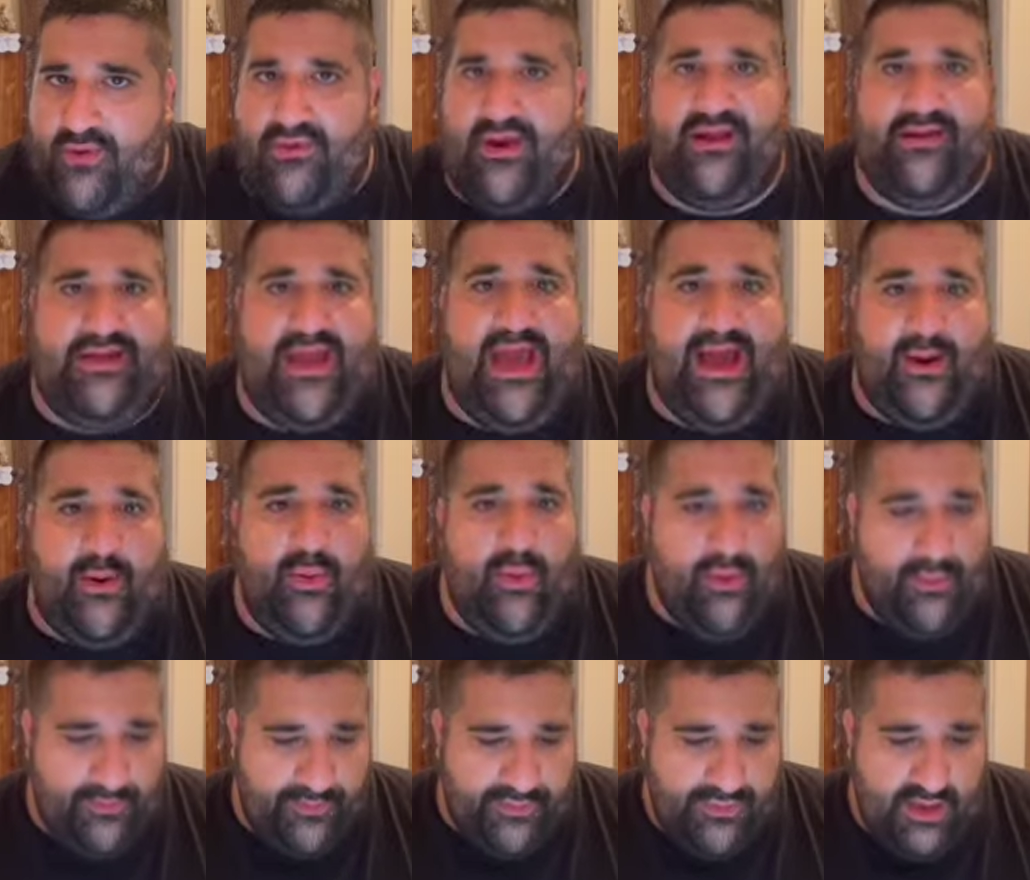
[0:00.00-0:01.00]
right now.
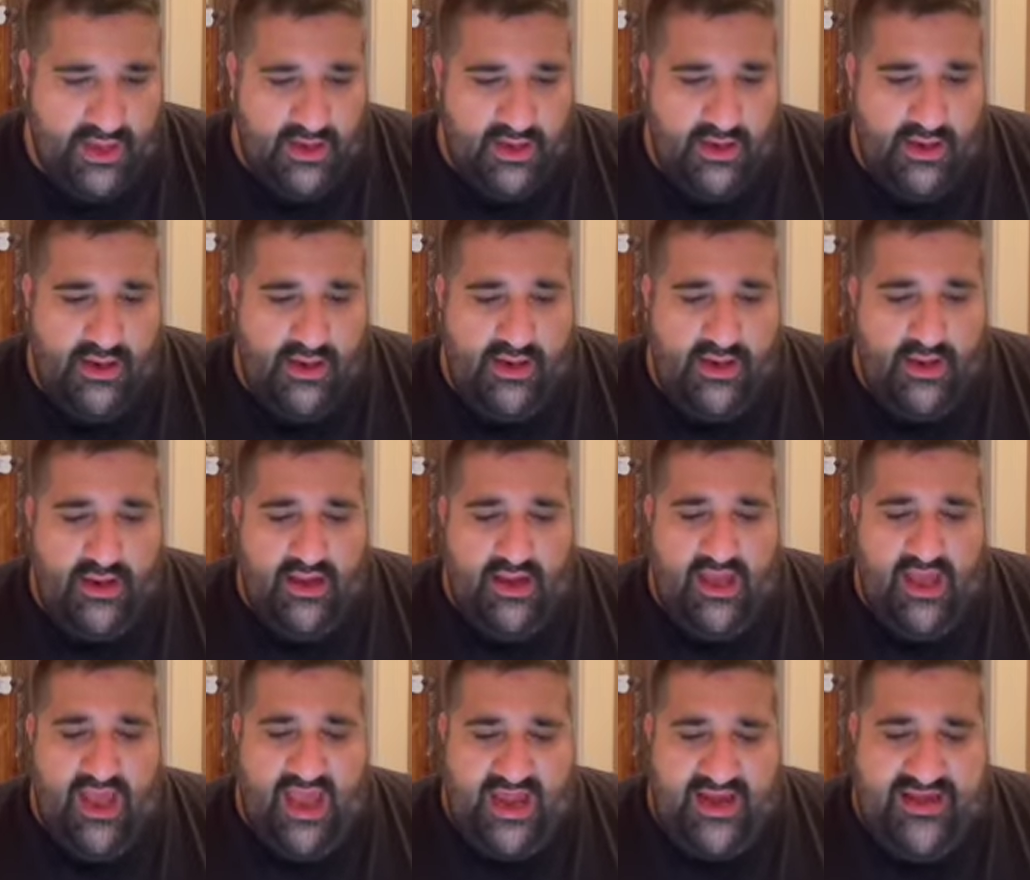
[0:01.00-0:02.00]

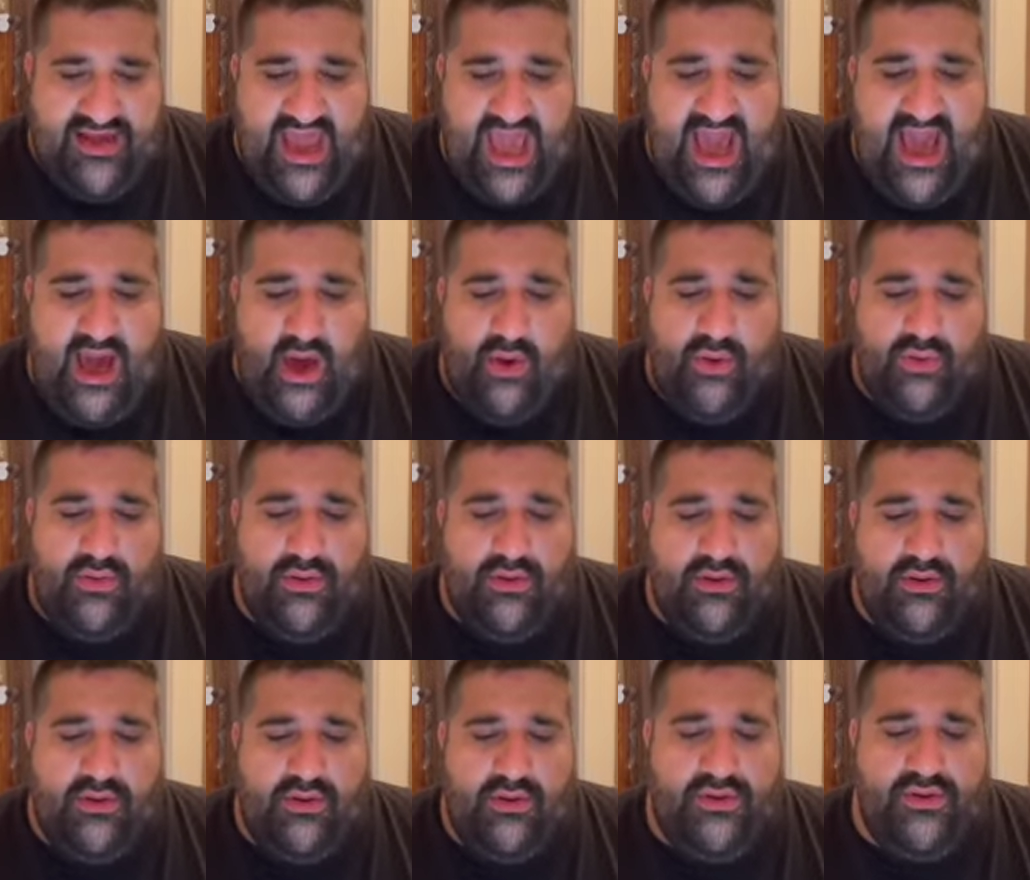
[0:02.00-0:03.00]
And now
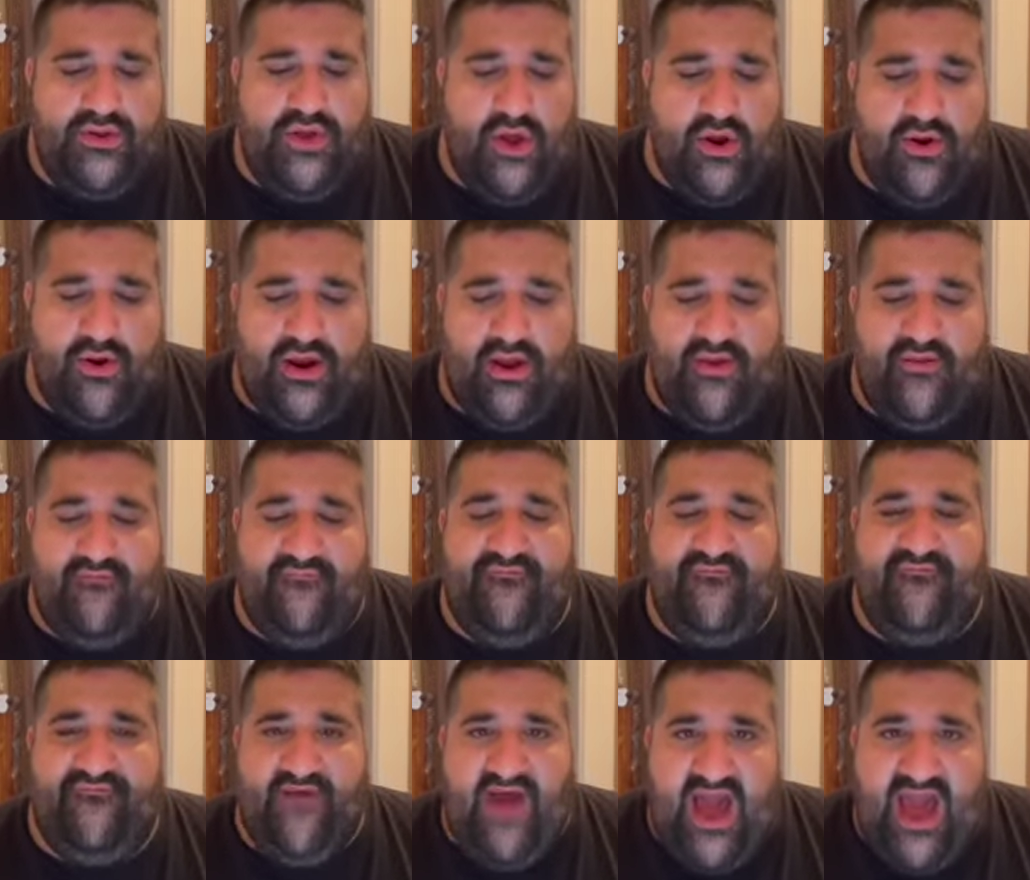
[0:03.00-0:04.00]
you're
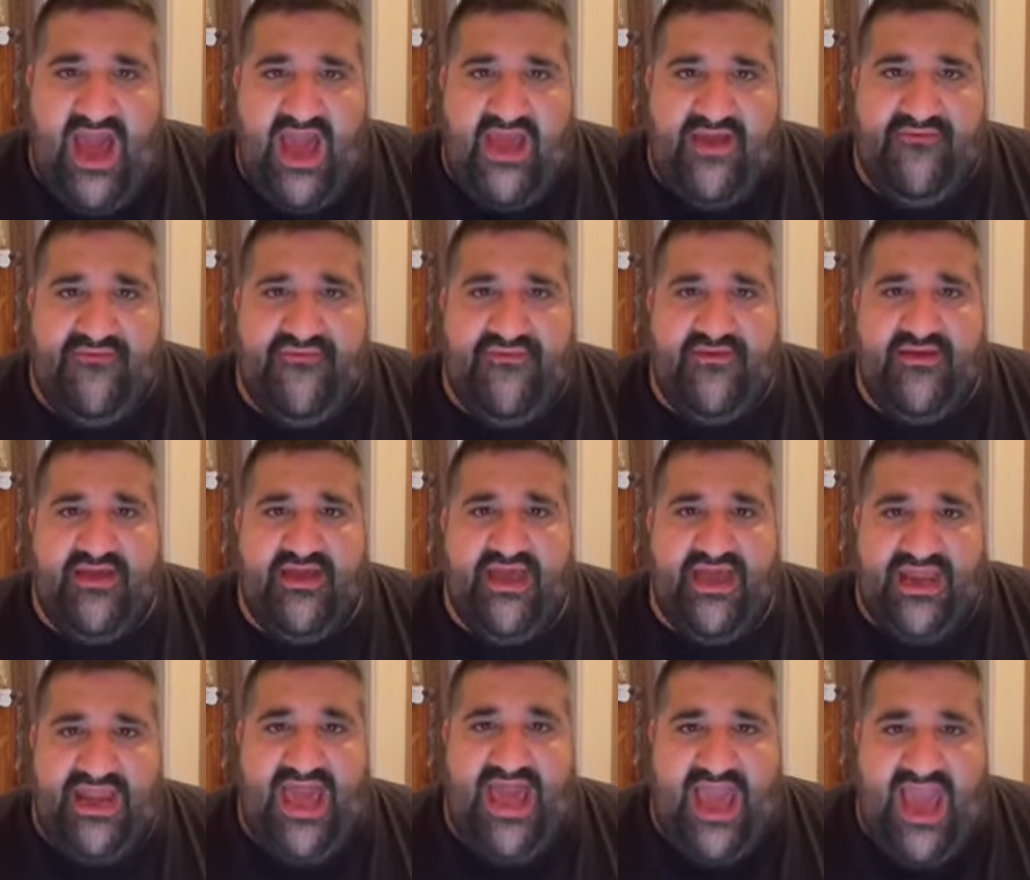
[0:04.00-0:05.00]

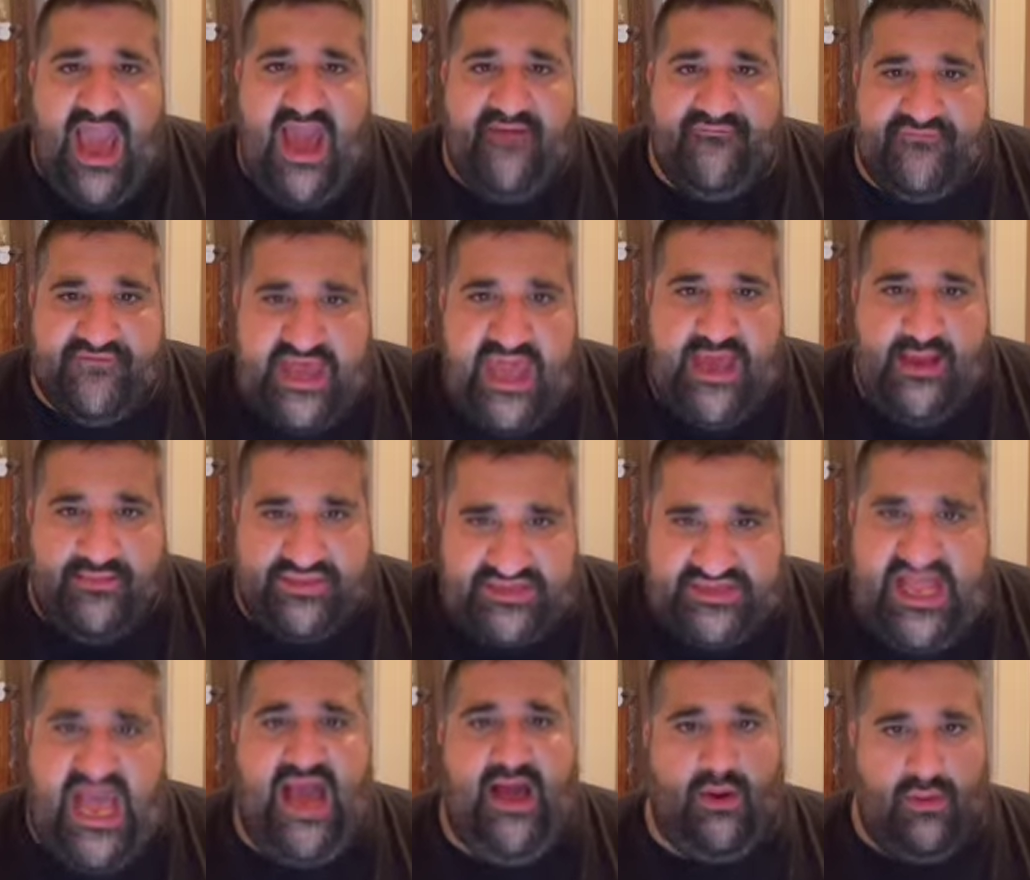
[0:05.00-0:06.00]
5.5 games
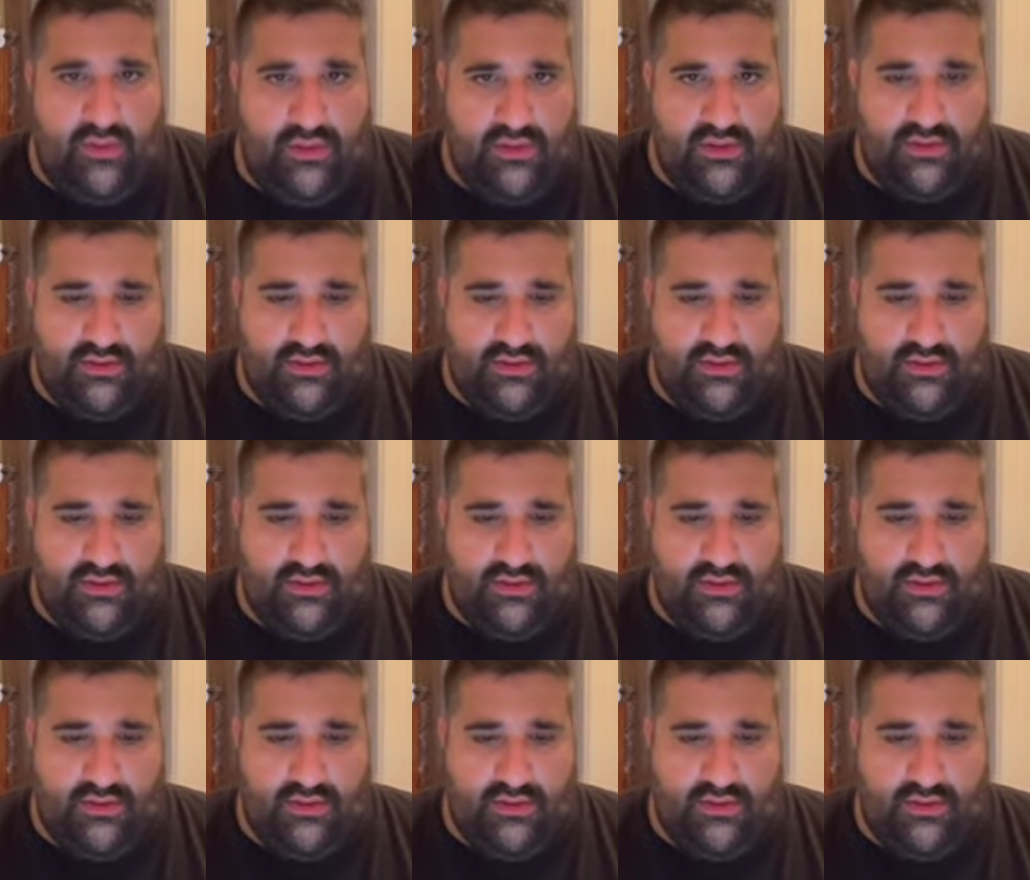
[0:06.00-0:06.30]
down.